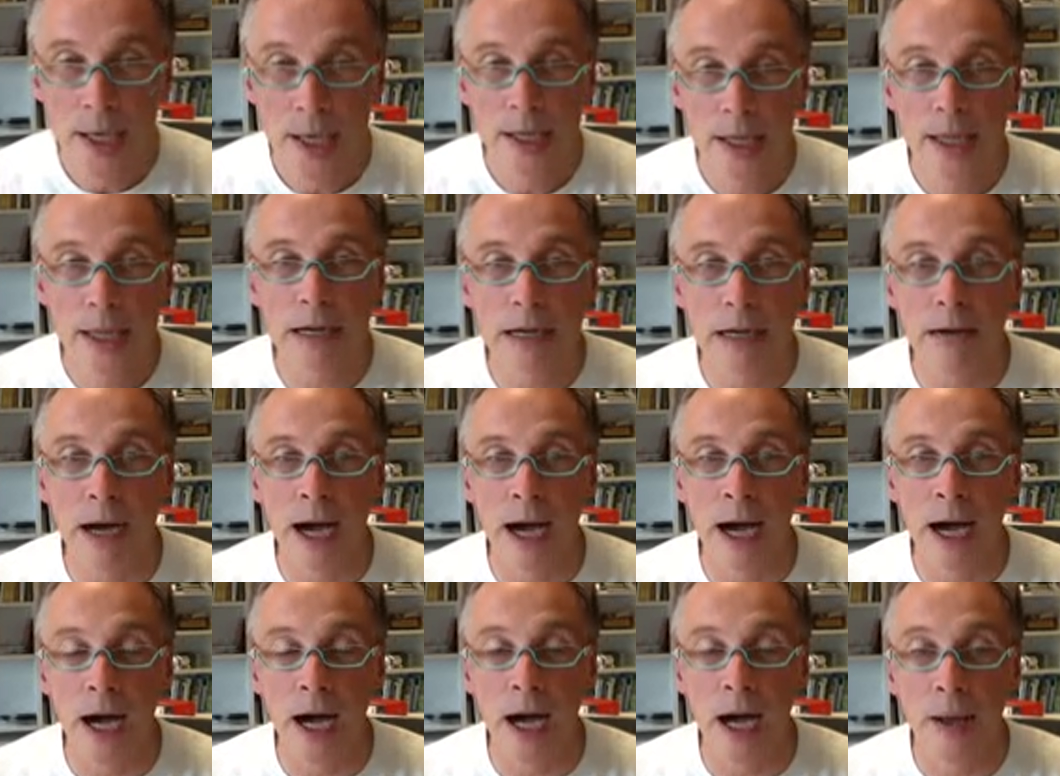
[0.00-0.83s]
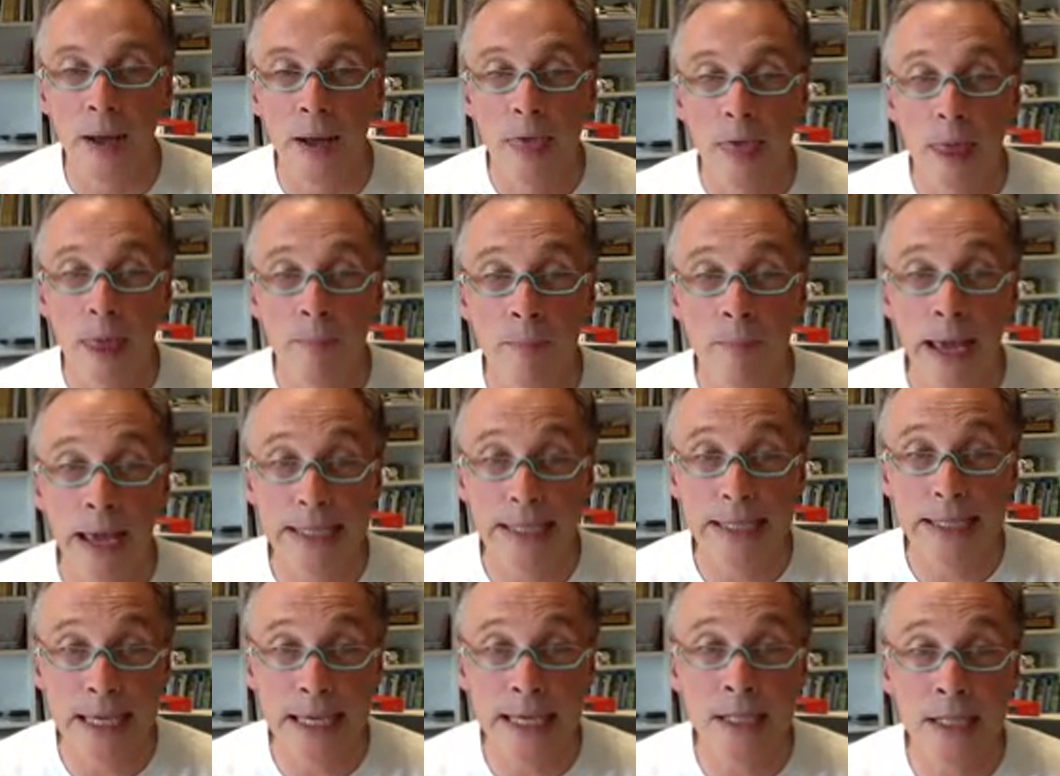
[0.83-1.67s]
There are
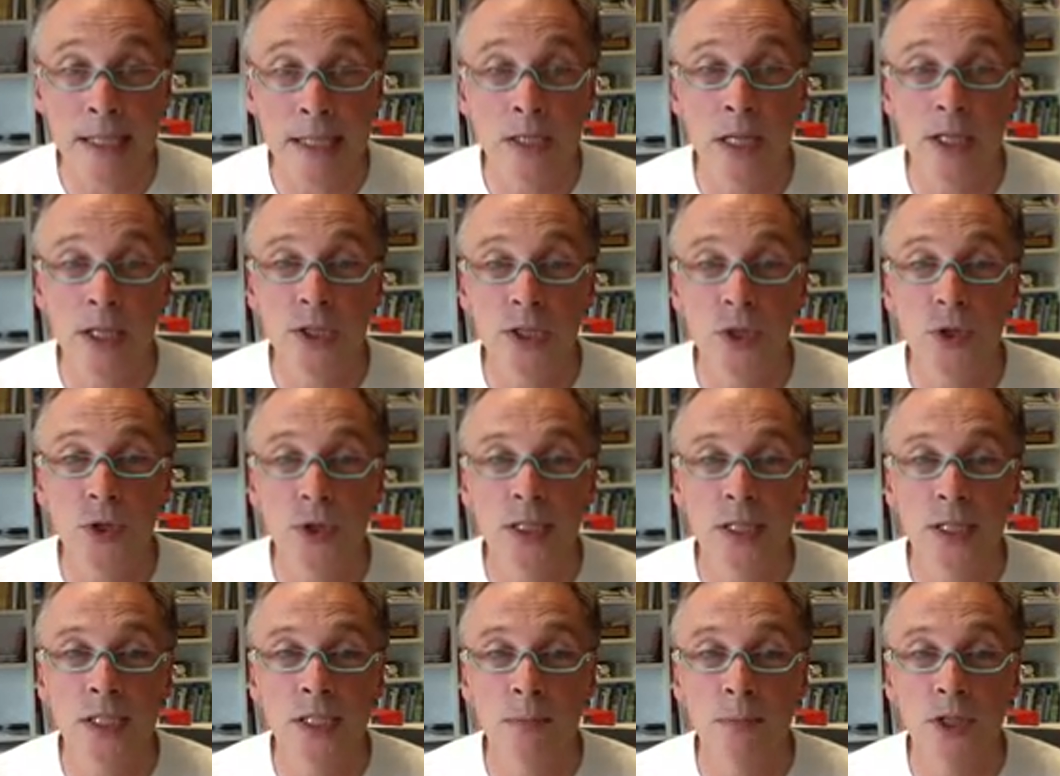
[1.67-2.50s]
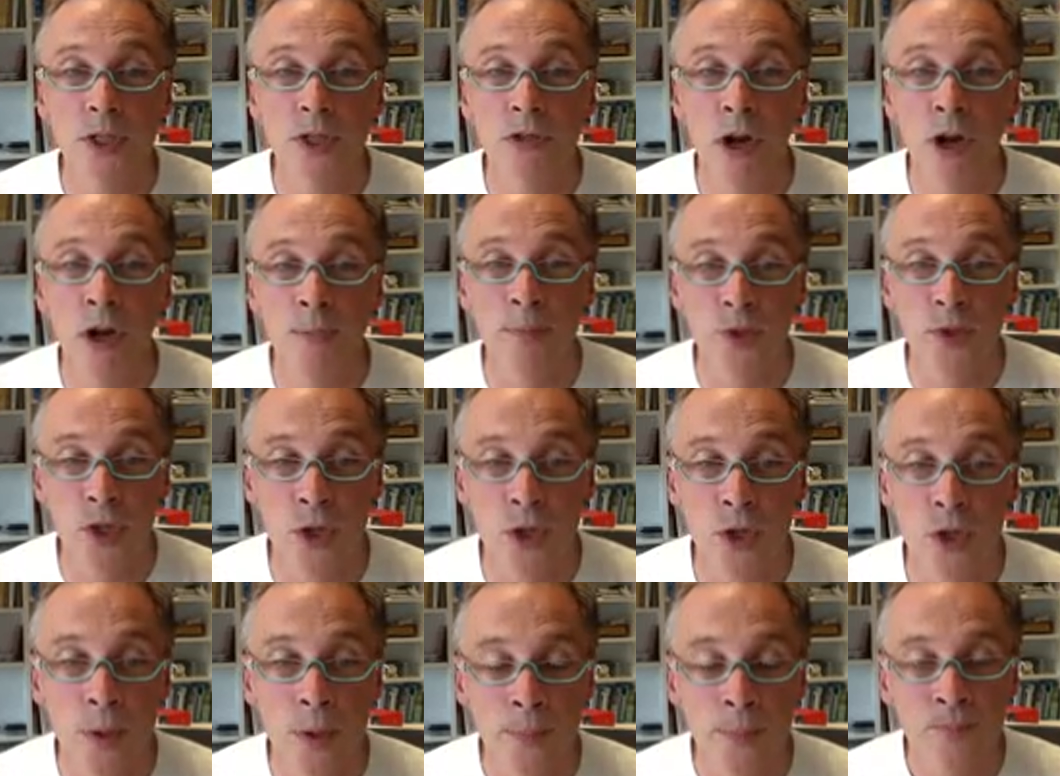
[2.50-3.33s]
magazines that you can subscribe
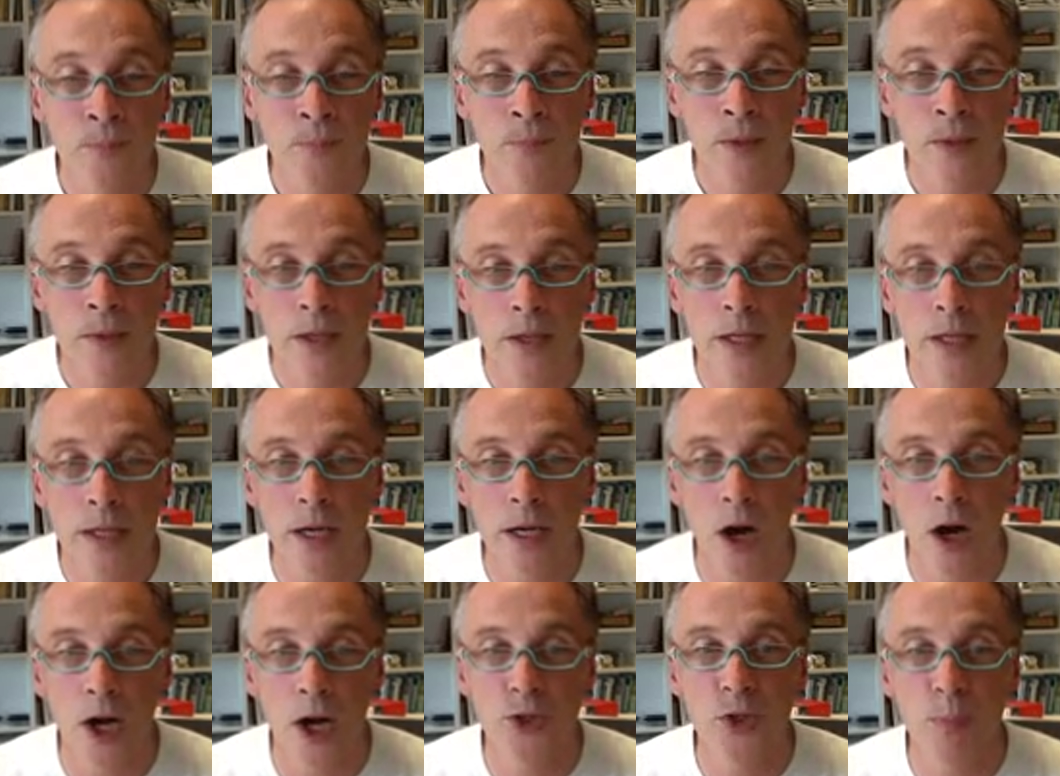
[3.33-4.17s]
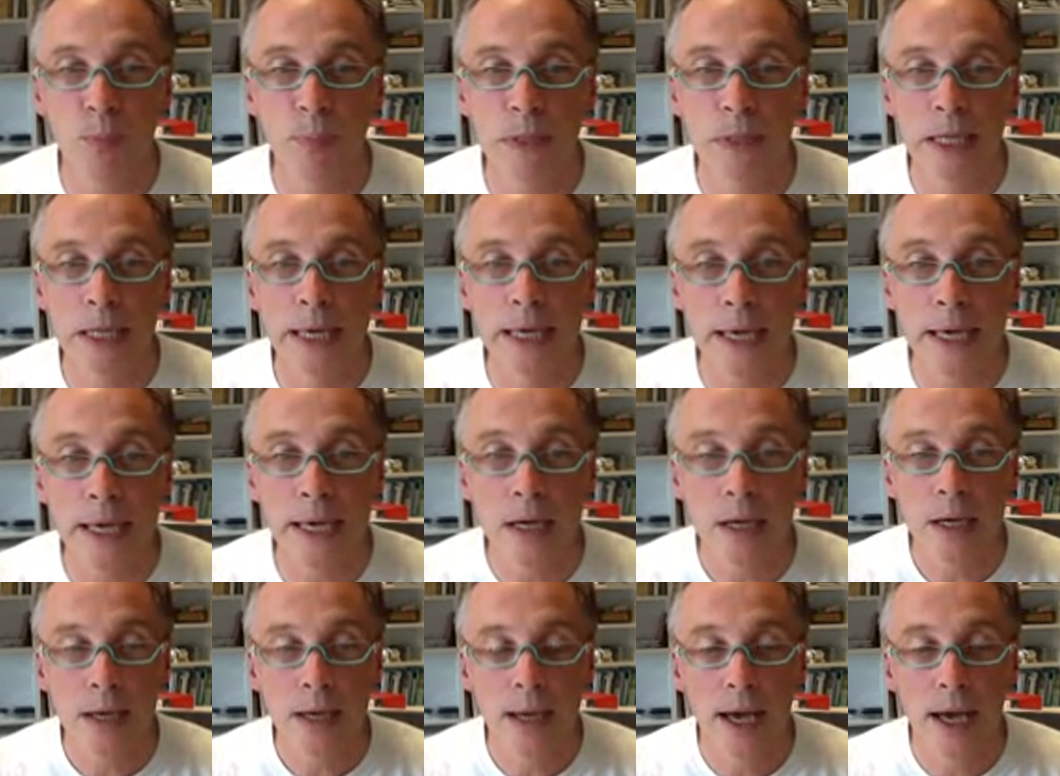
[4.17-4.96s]
to. The IEEE